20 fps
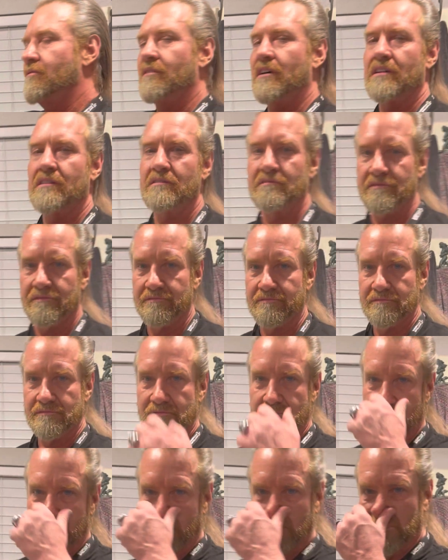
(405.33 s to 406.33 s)
Fun.
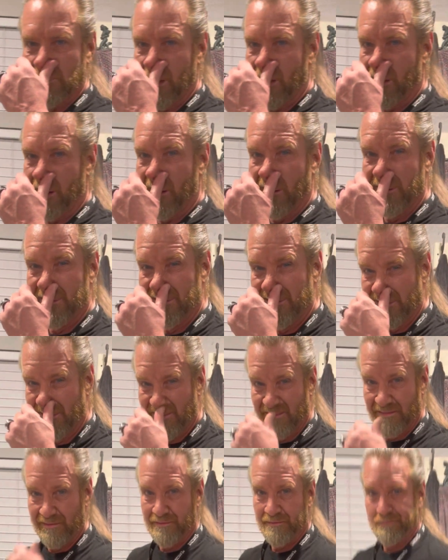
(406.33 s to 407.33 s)
I don't
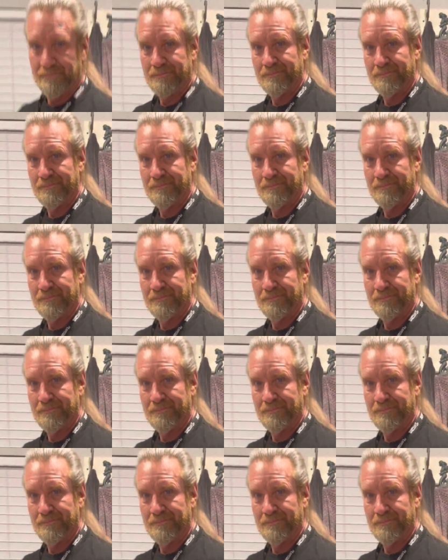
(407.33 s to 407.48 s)
know.